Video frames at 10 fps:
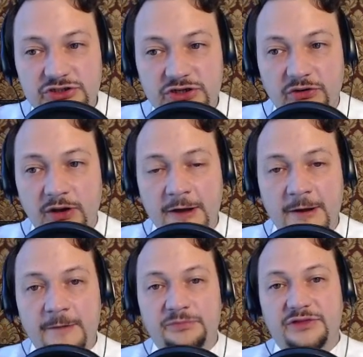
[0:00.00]
So
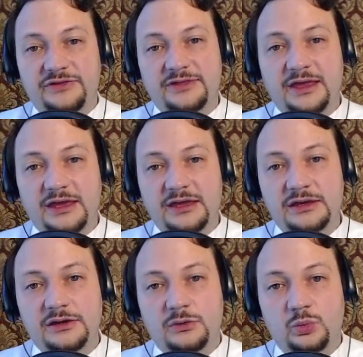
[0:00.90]

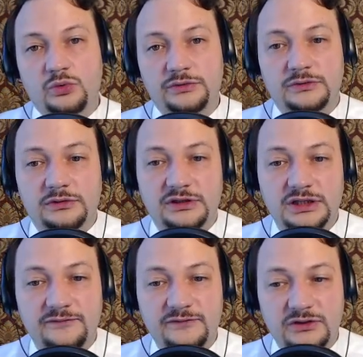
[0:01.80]
they would
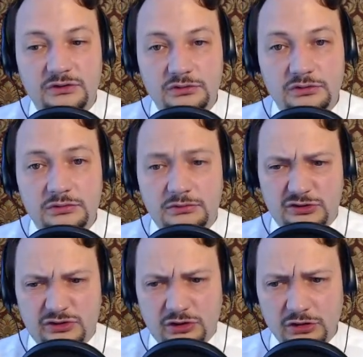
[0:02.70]
give you
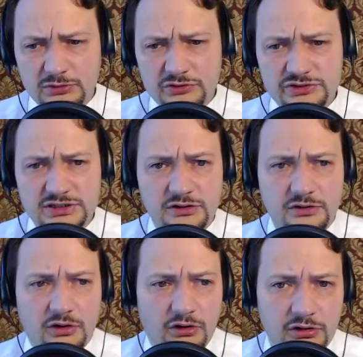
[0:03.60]
almost
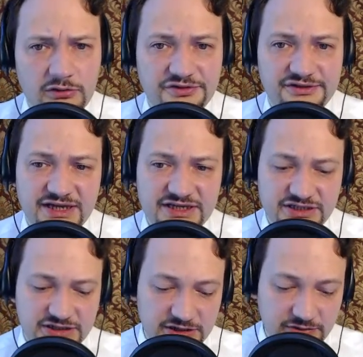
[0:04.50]
all the
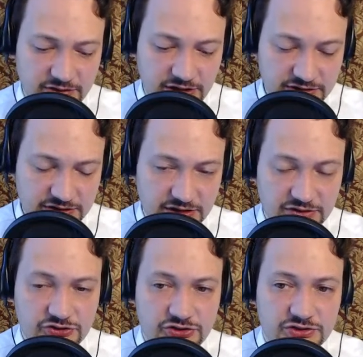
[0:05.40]
necessary
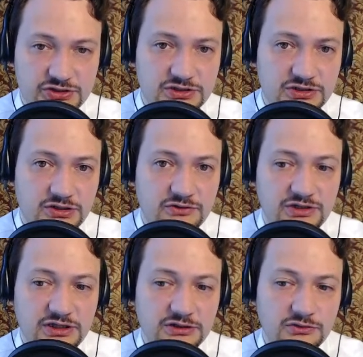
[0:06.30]
solutions you
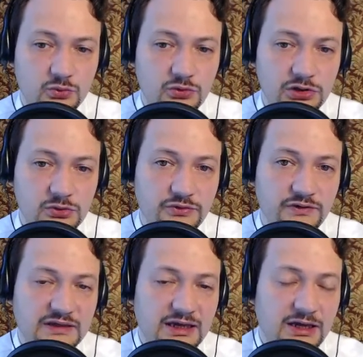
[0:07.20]
need to work
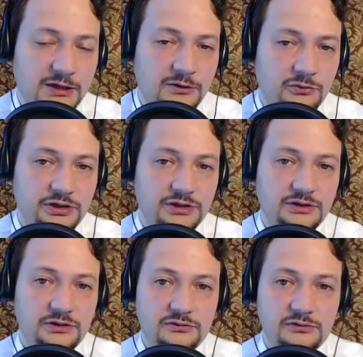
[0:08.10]
with when
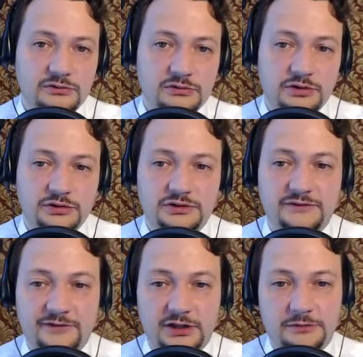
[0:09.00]
you are
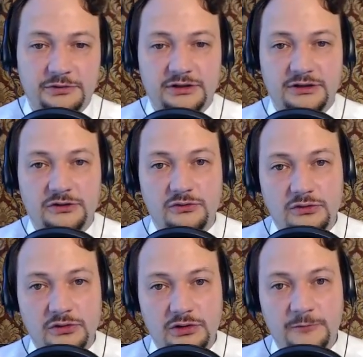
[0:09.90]
developing
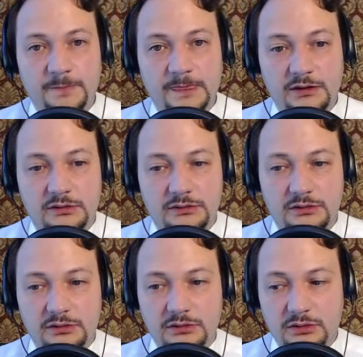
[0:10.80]
your
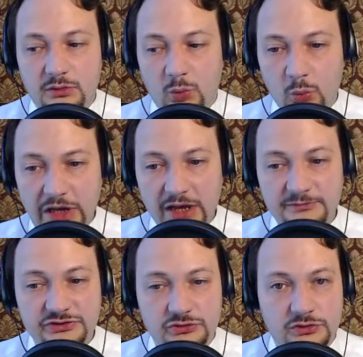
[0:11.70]

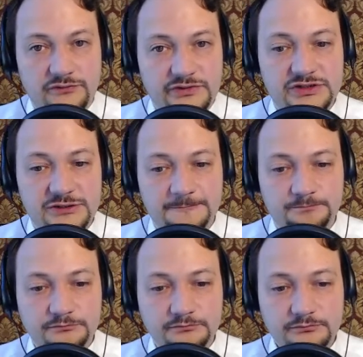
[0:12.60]
web service.
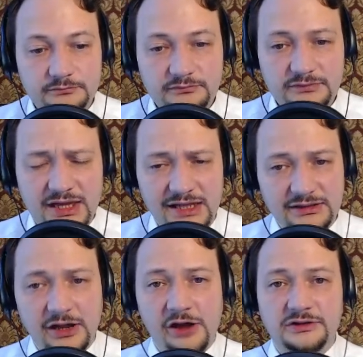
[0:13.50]
A
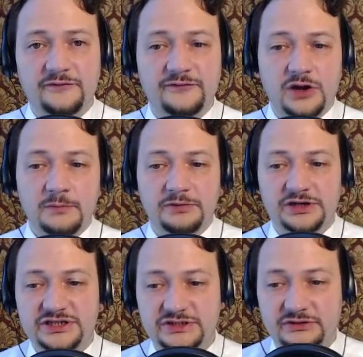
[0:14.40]
lot of
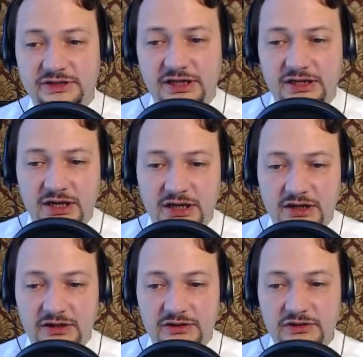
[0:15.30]
companies today
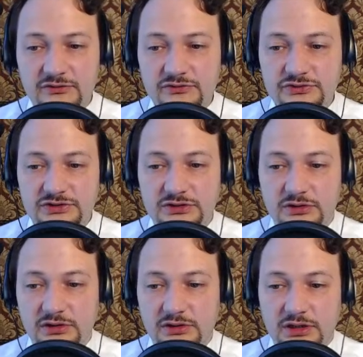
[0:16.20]
use
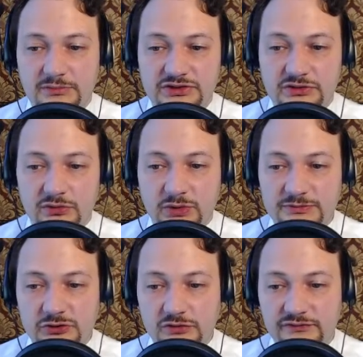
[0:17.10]
Amazon Web
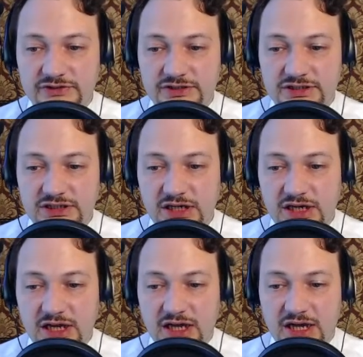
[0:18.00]
Services
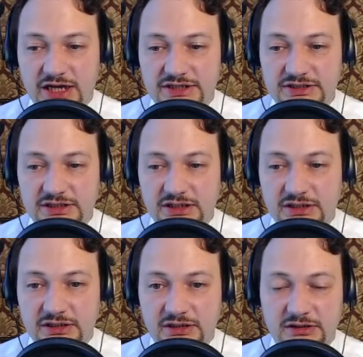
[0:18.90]
as
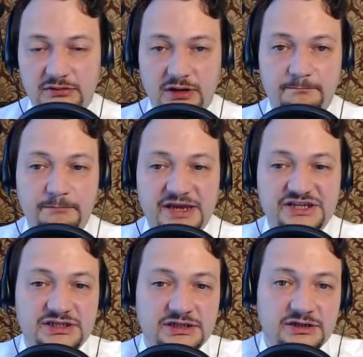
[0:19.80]
a
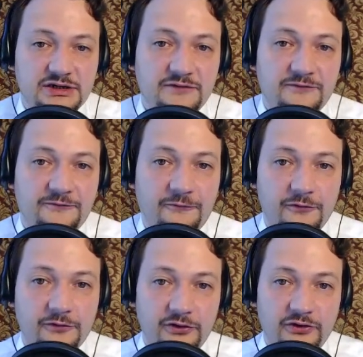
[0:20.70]
basic
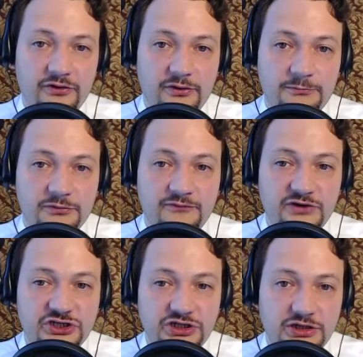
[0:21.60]
for
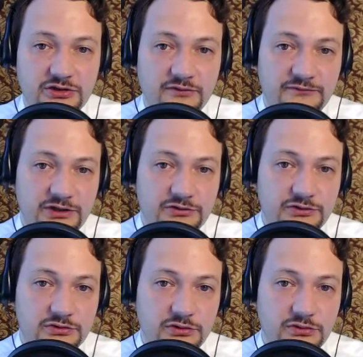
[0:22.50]
provisioning of
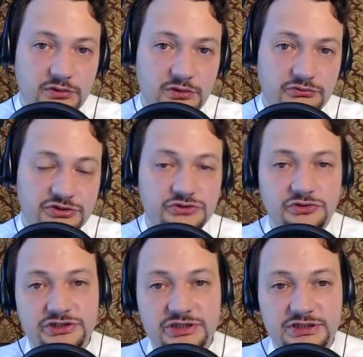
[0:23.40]
their
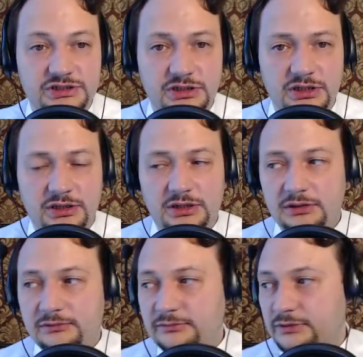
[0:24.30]
resources.
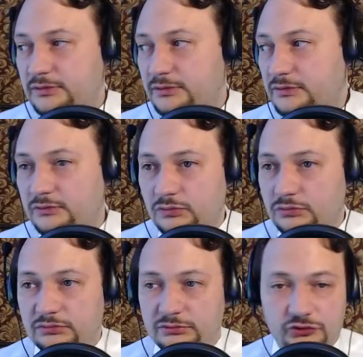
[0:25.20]

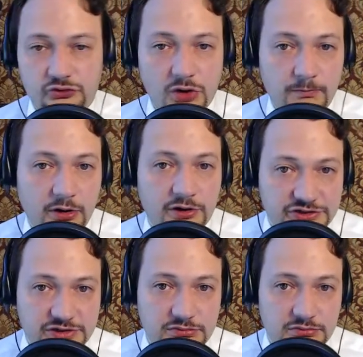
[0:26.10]

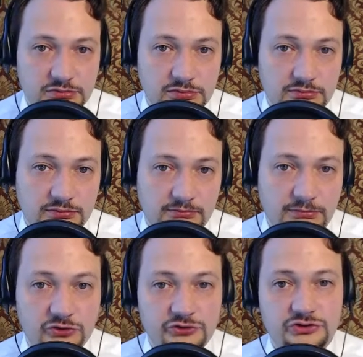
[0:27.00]
Dropbox,
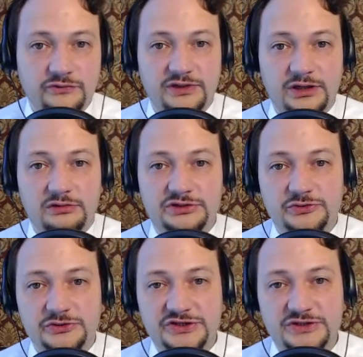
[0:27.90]
most of their
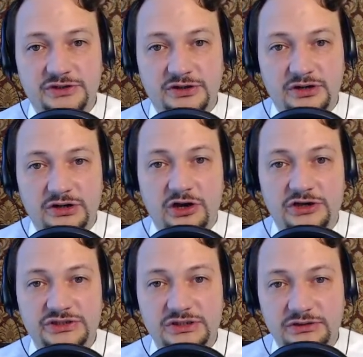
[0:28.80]
resources are
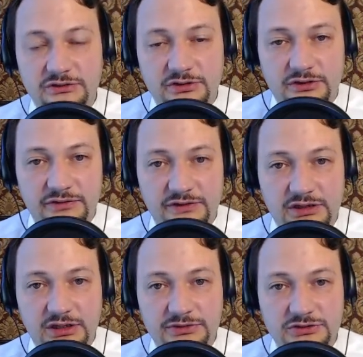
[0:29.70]
hosted on
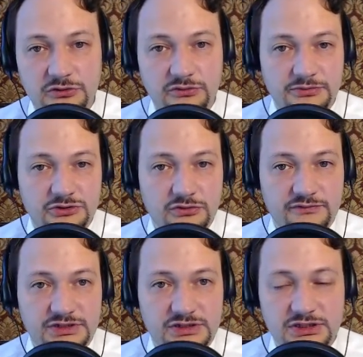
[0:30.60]
the Amazon Web
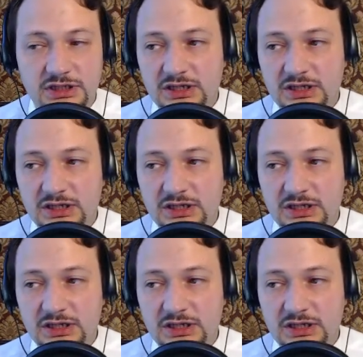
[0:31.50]
Services.